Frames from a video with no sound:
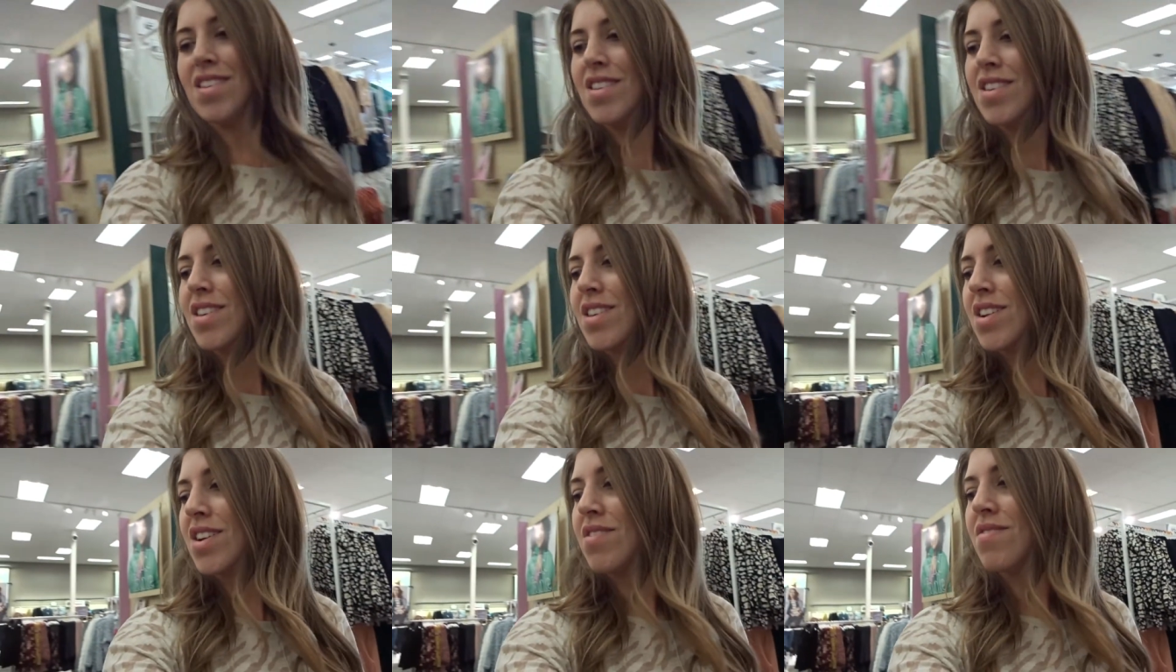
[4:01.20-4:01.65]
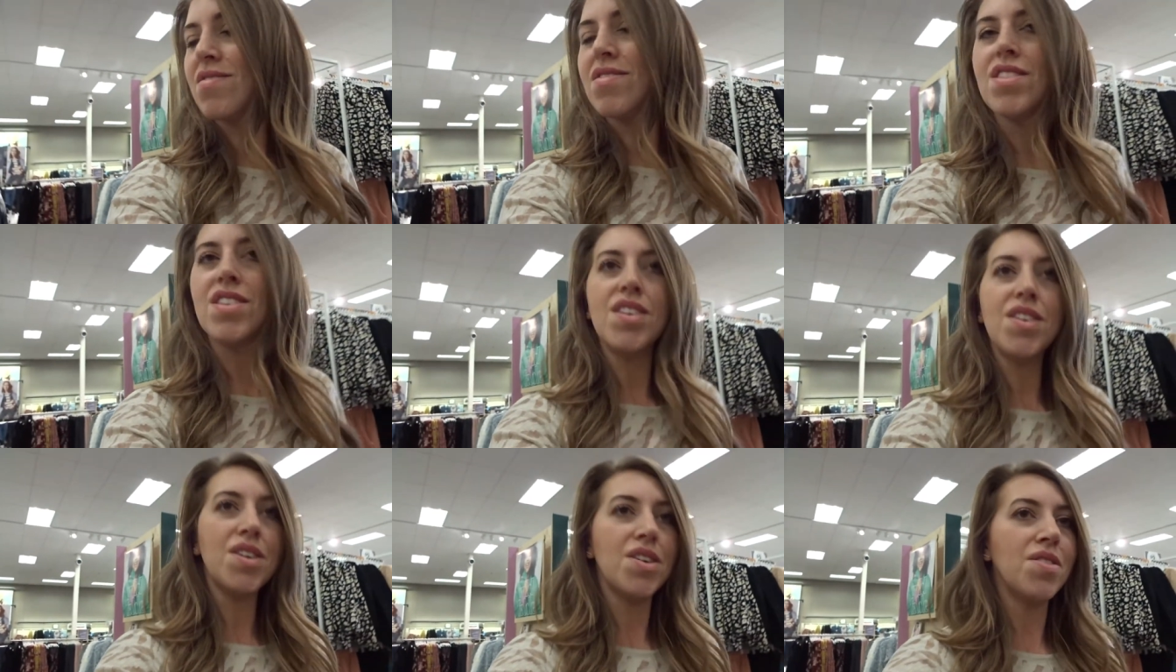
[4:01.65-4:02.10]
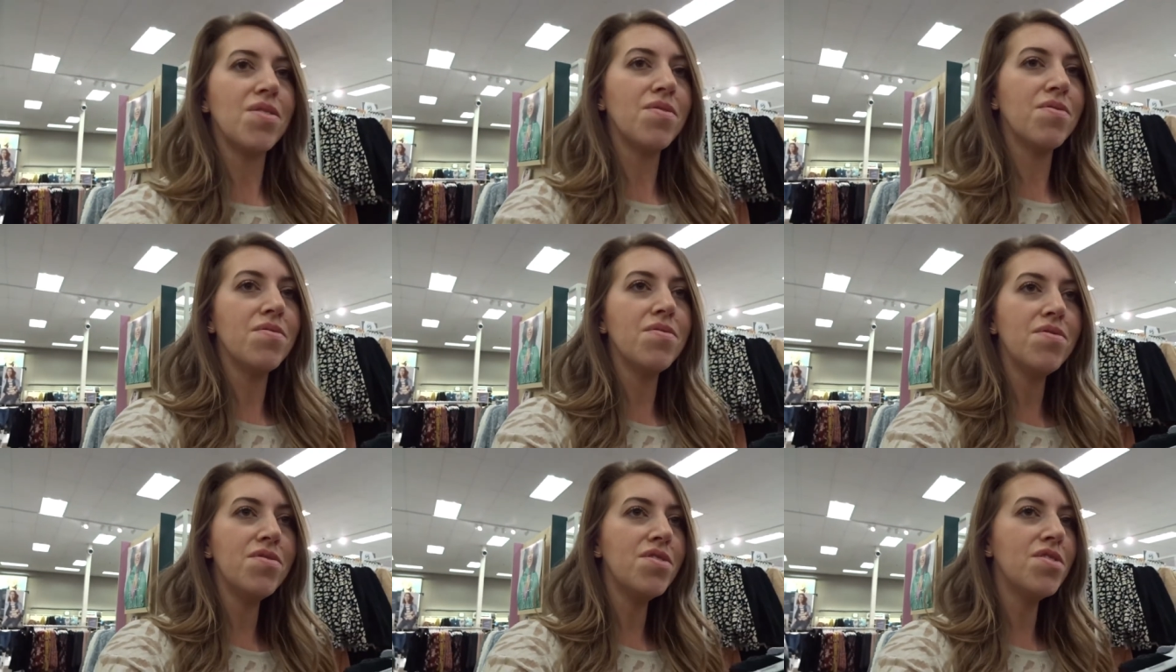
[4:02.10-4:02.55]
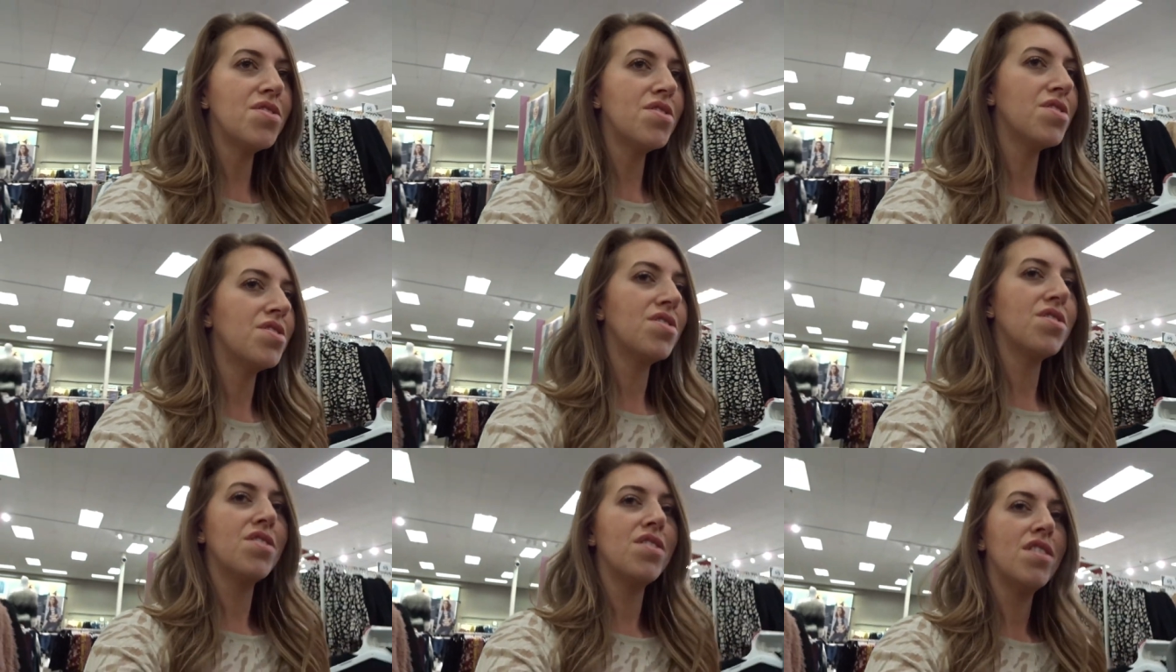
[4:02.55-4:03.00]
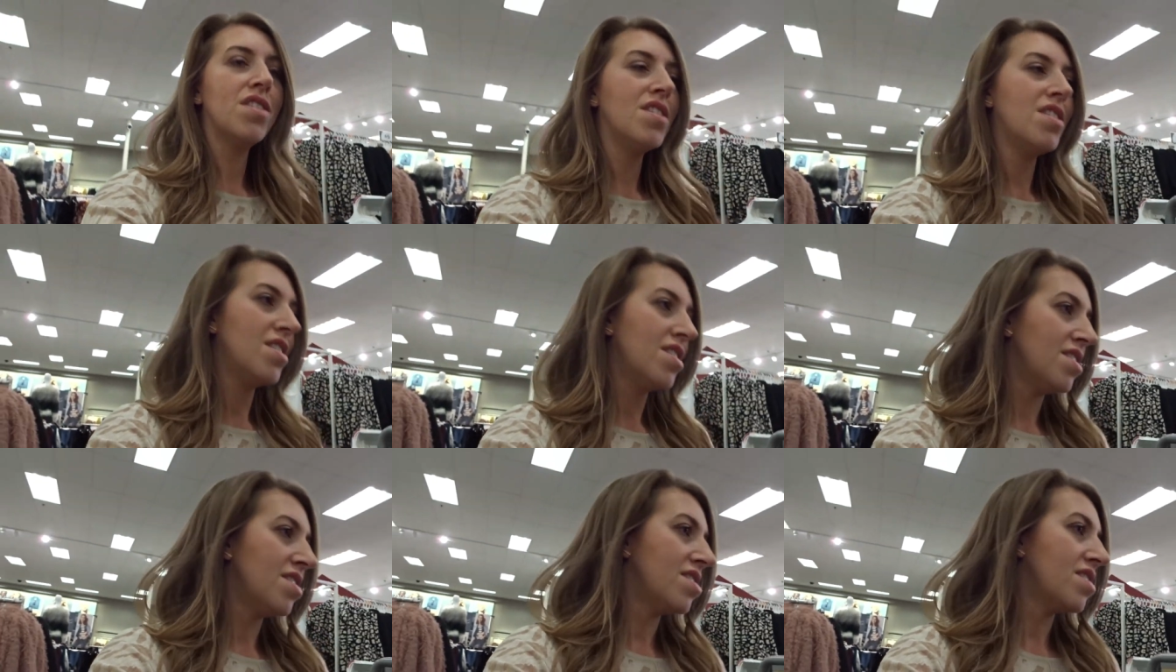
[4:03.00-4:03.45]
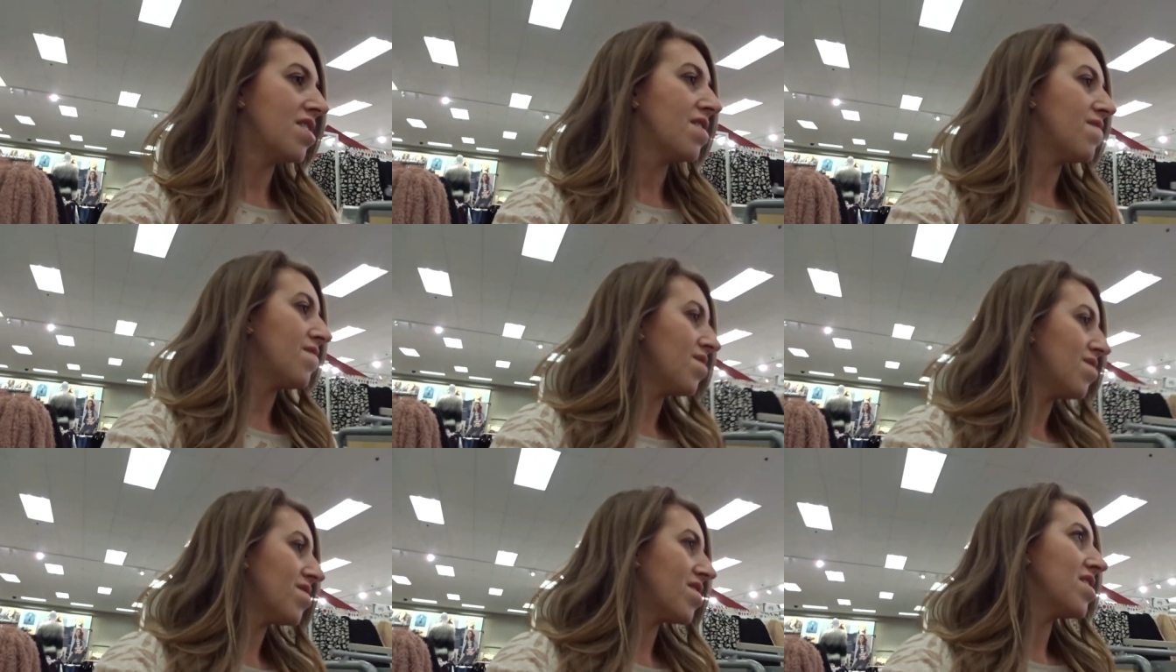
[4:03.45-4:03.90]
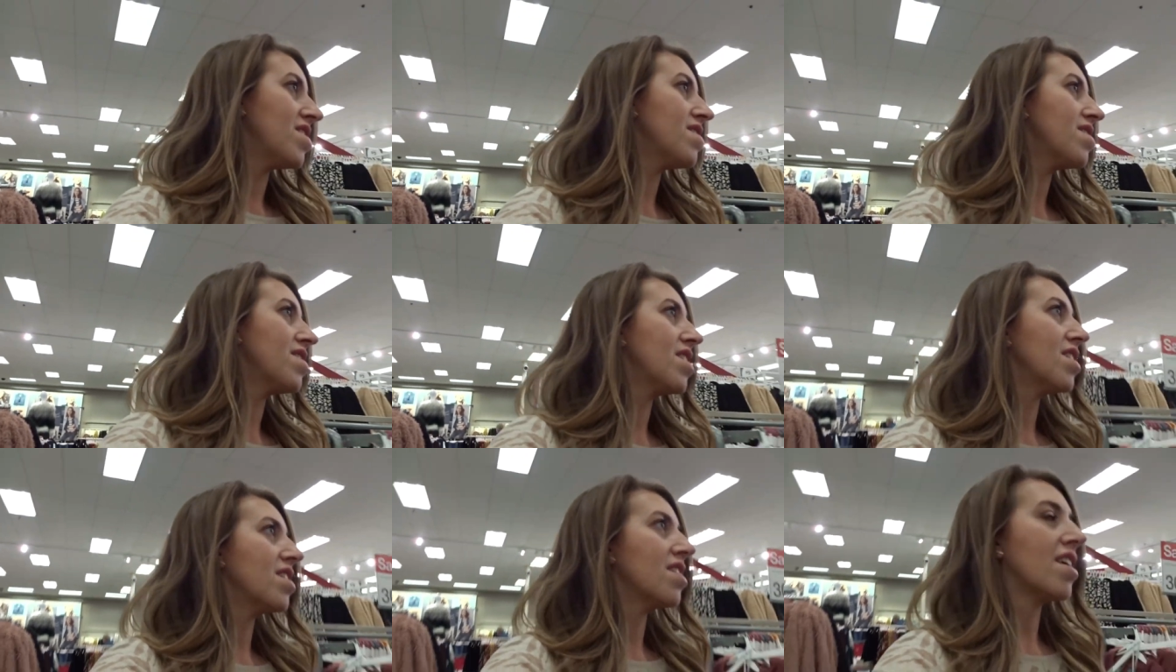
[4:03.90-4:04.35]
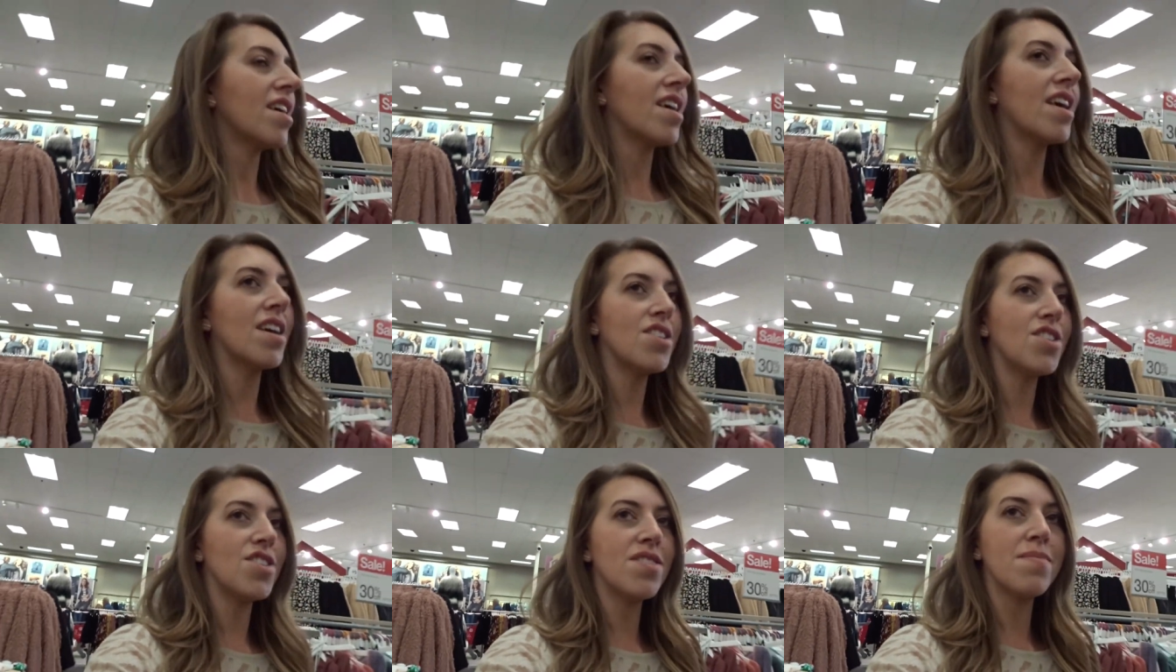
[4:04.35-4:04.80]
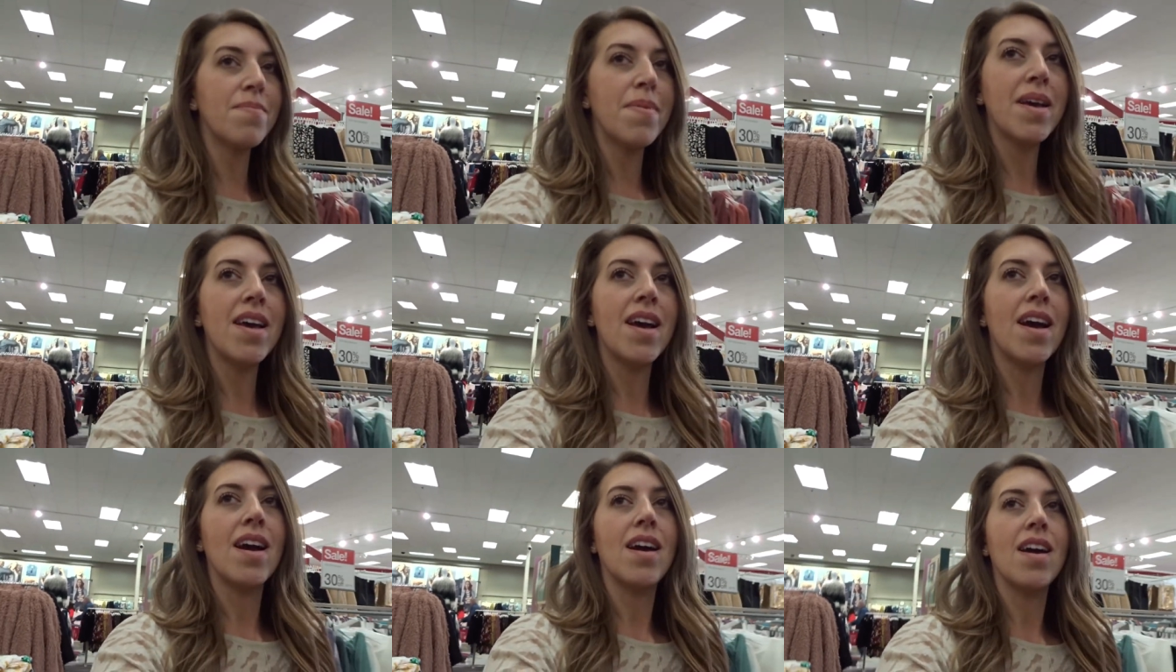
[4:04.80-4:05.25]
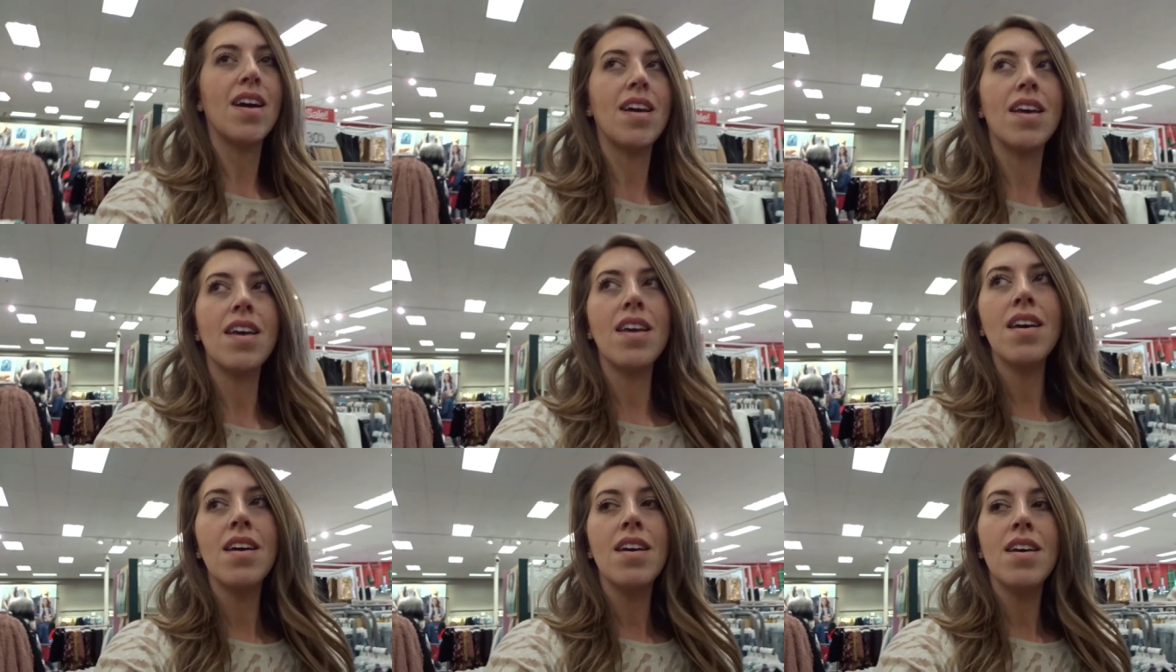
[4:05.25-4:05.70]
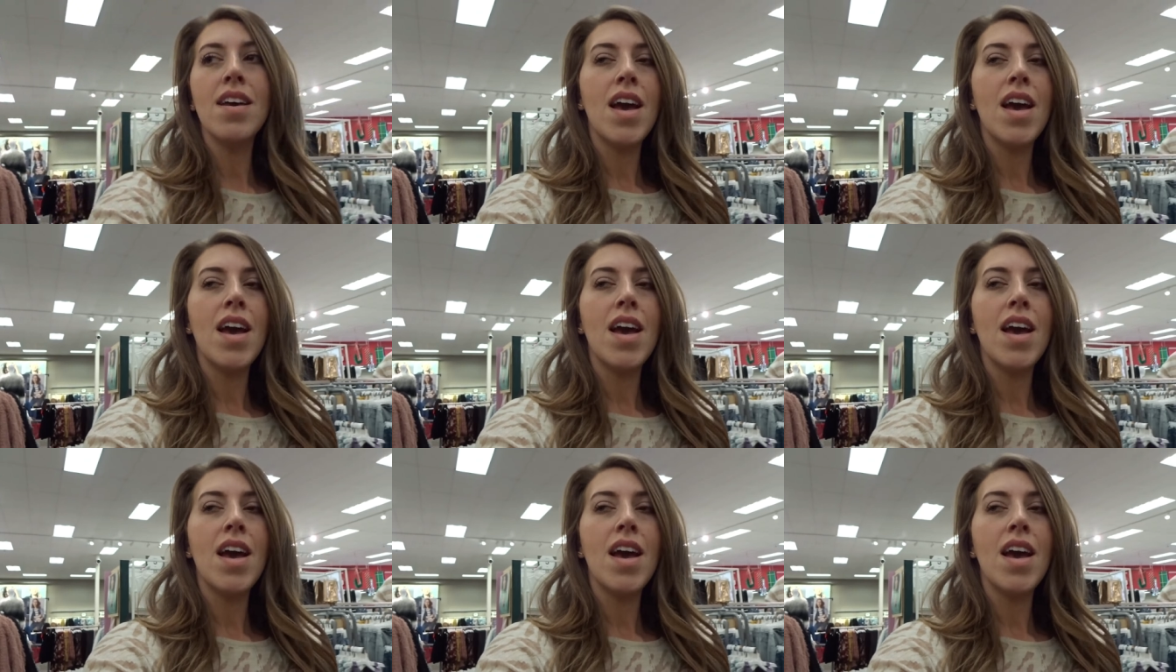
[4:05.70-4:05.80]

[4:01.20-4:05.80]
you know, the huge. See if there's anything that catches my eye.